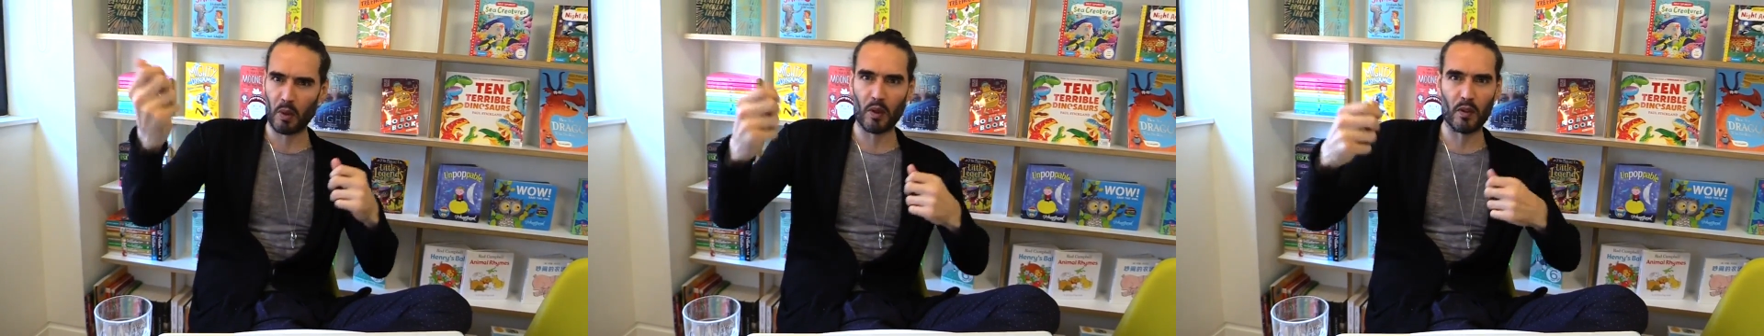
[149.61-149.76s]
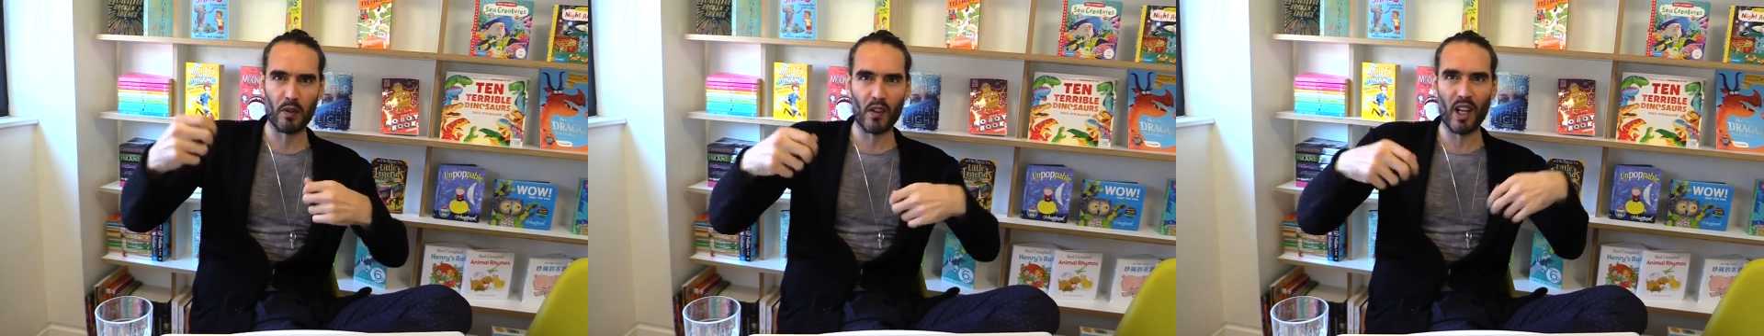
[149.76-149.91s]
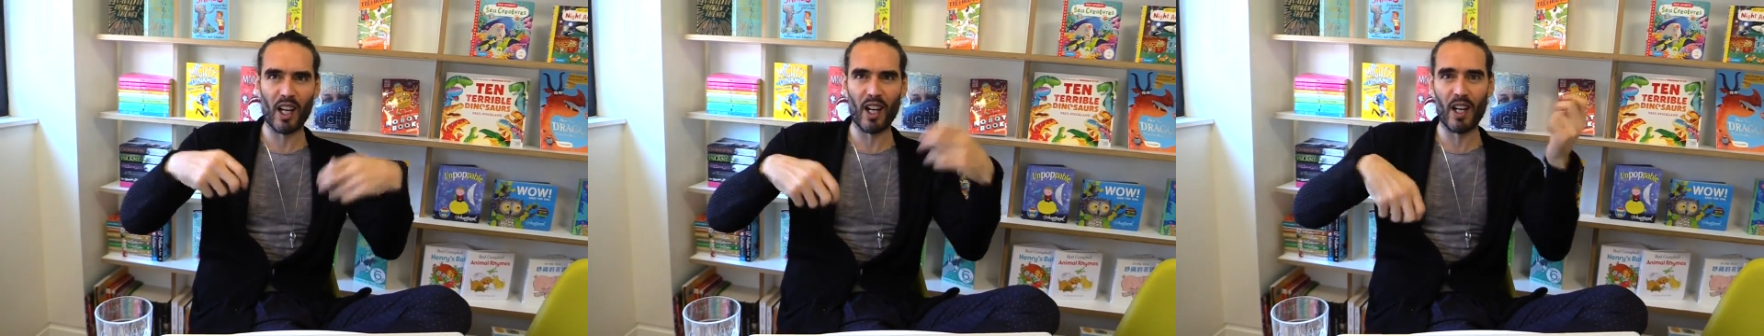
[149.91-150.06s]

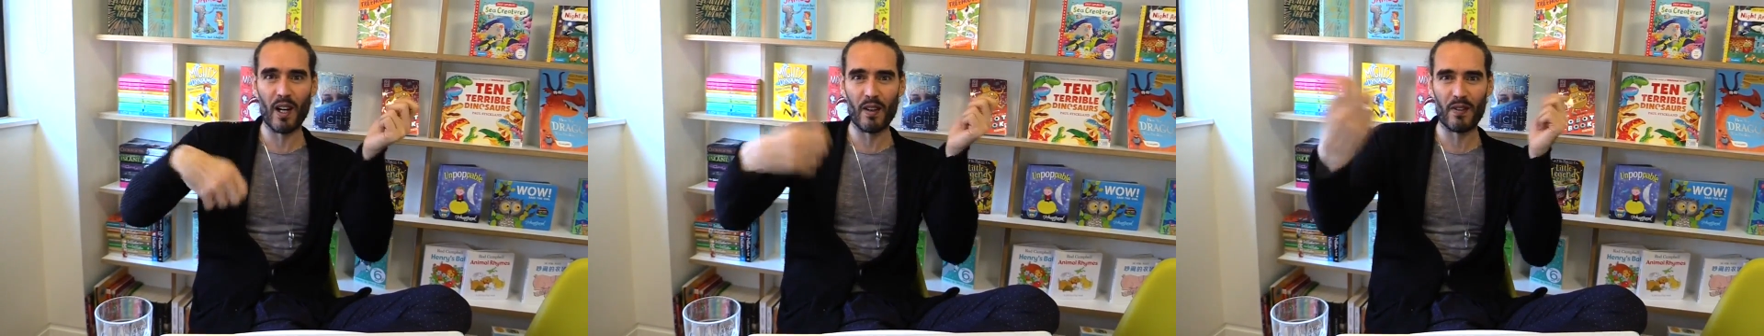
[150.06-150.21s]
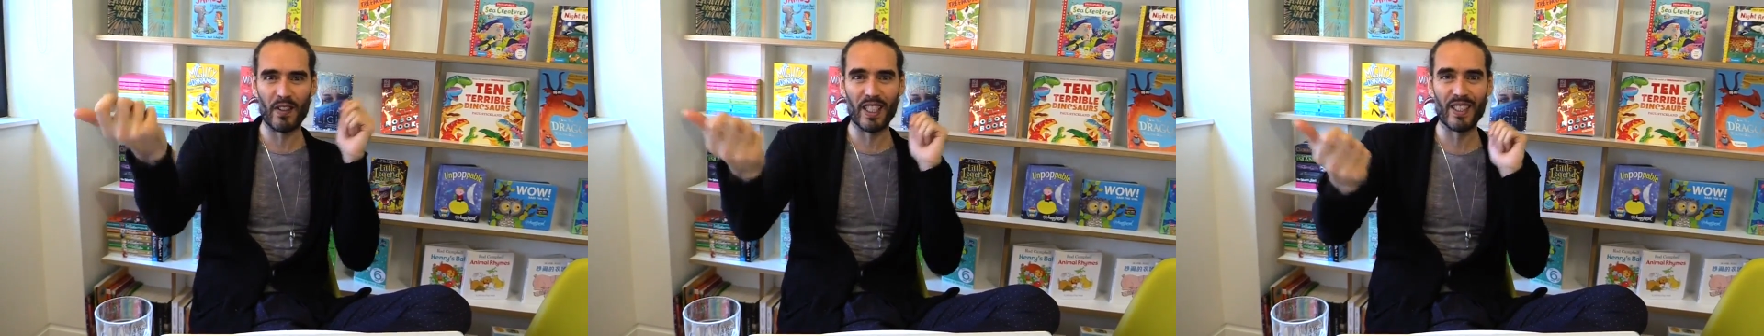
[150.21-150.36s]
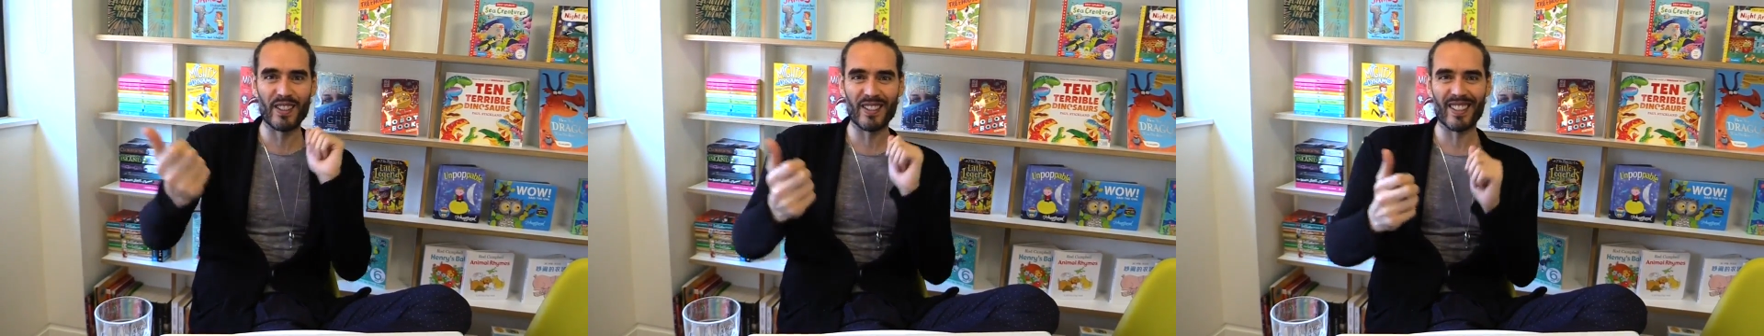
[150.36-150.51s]
would fly
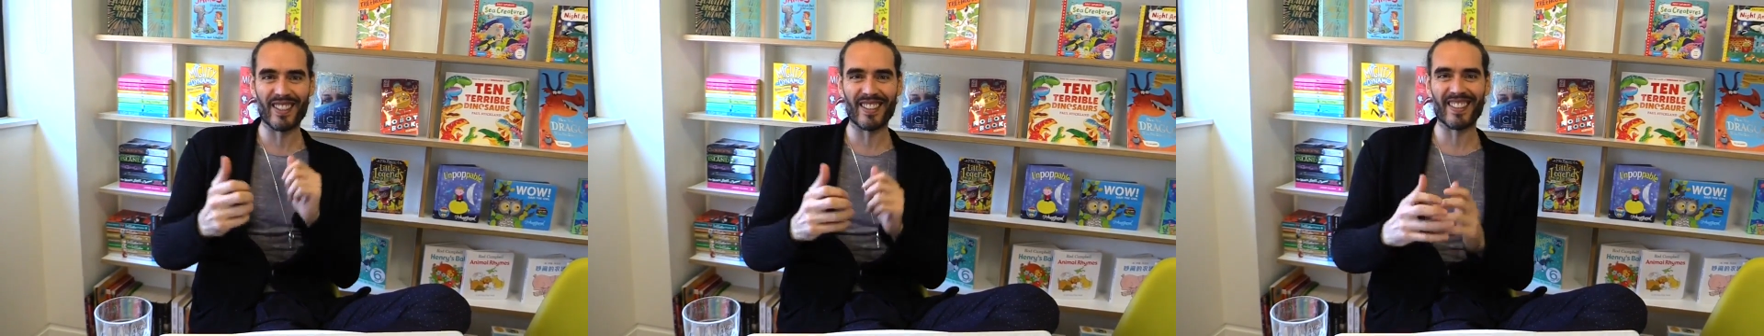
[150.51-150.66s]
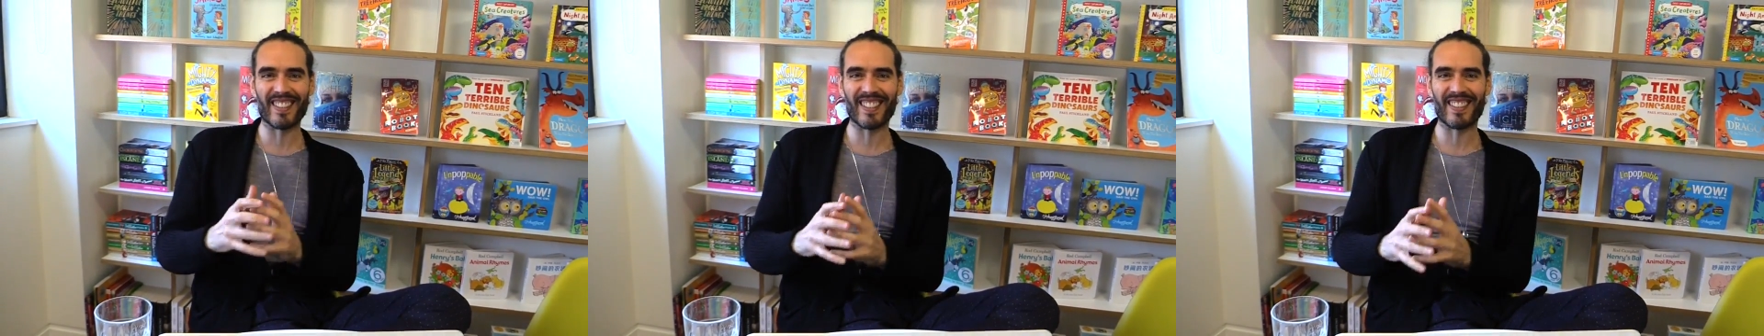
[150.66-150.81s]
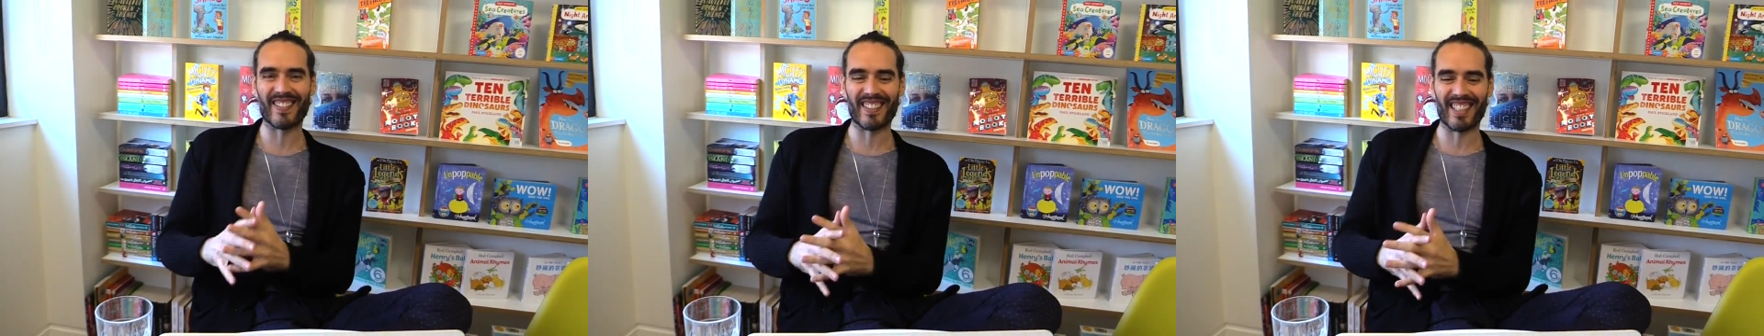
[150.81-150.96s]
off in all
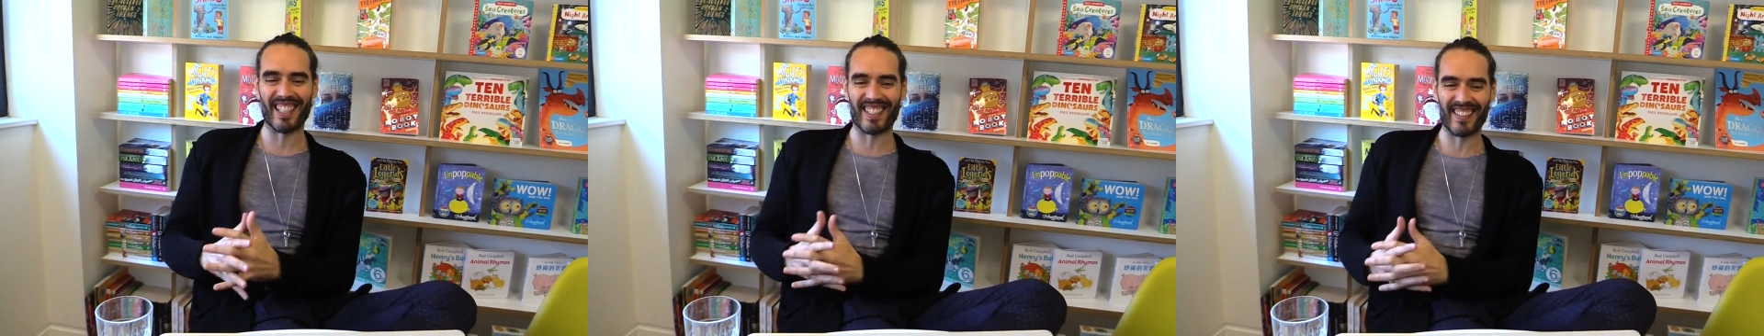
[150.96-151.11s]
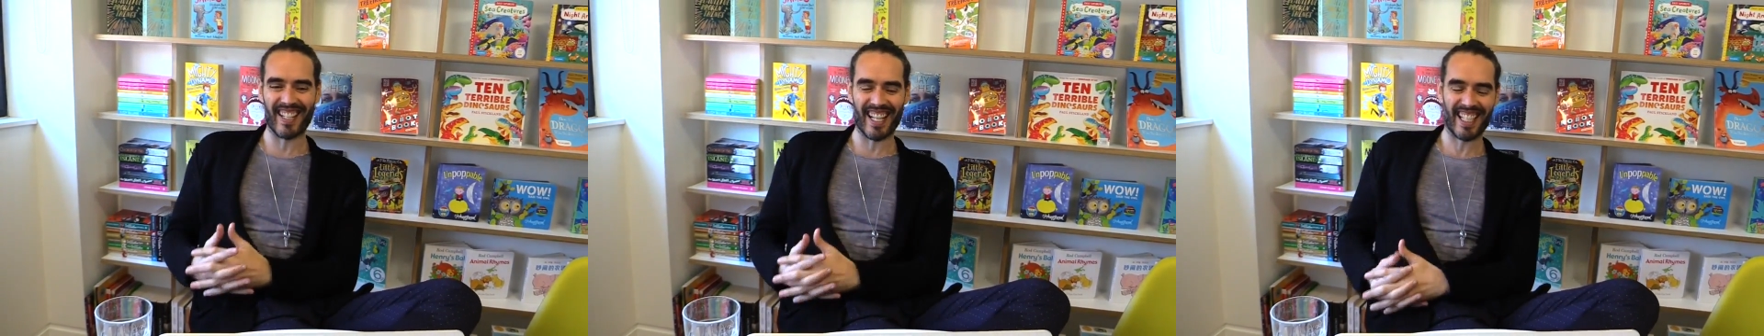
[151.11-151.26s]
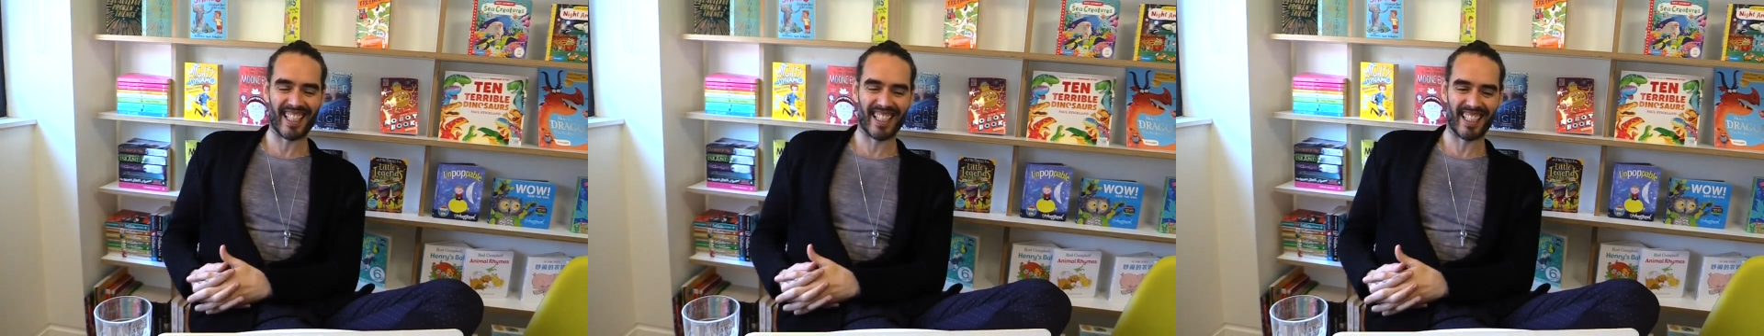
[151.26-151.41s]
sorts of
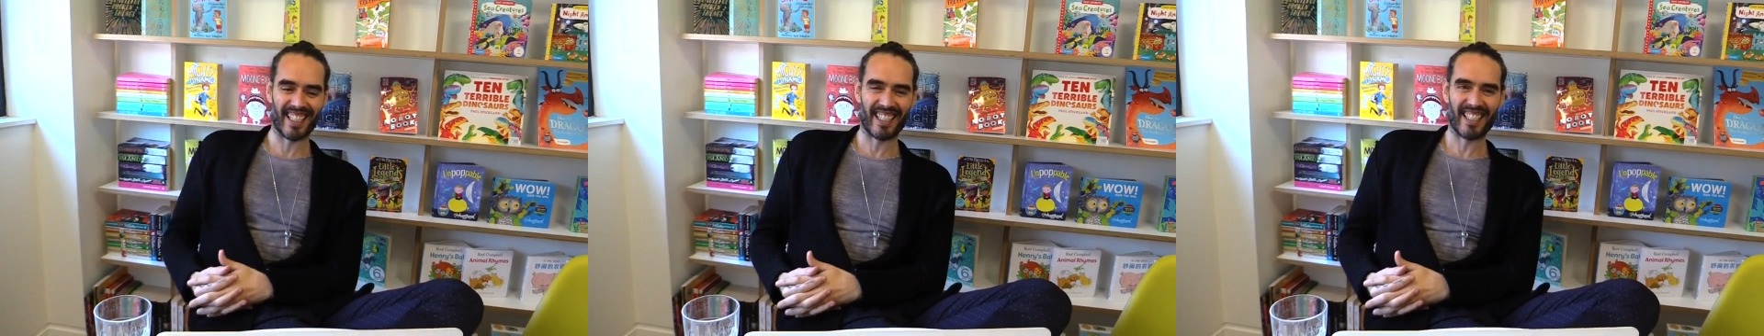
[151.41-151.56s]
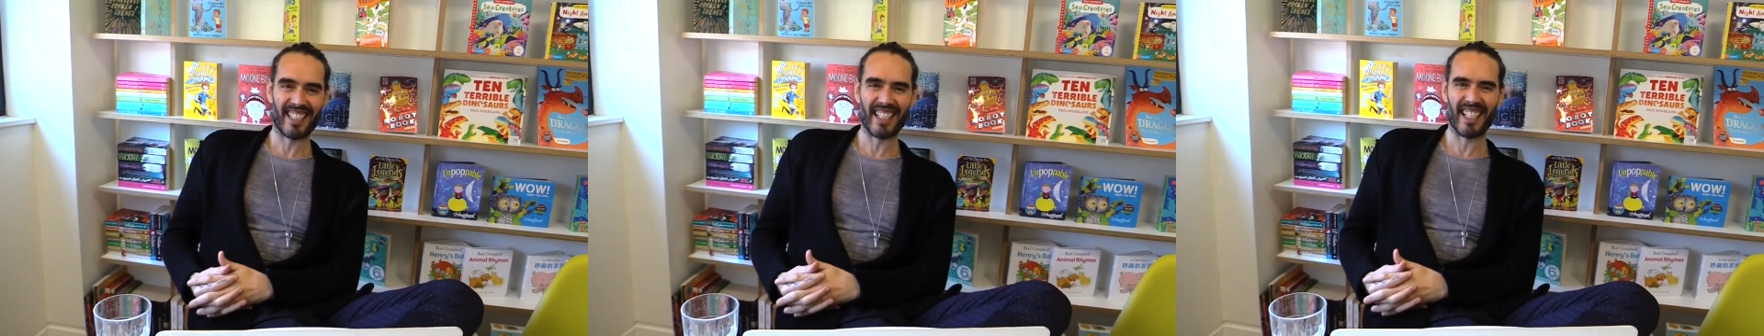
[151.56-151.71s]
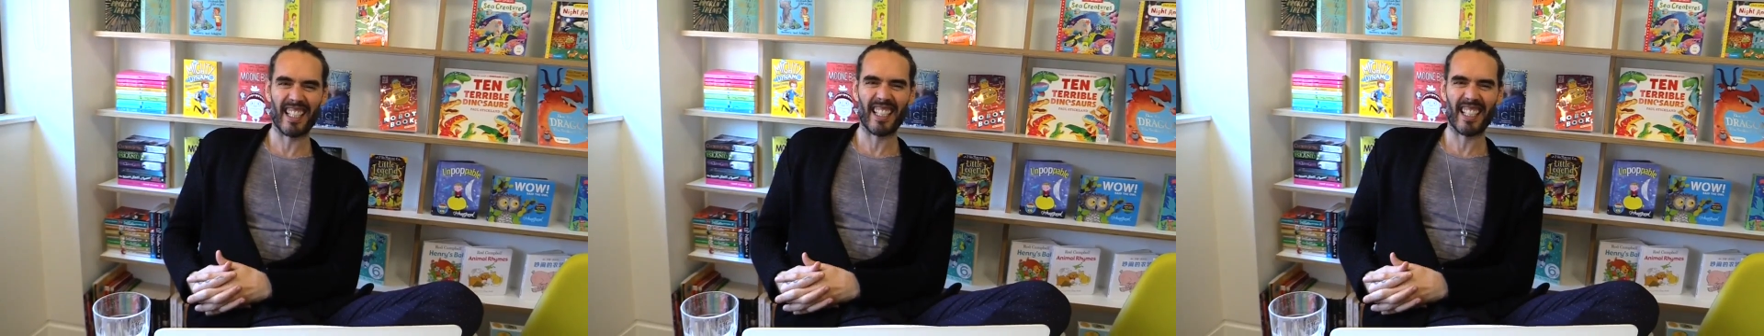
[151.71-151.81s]
directions.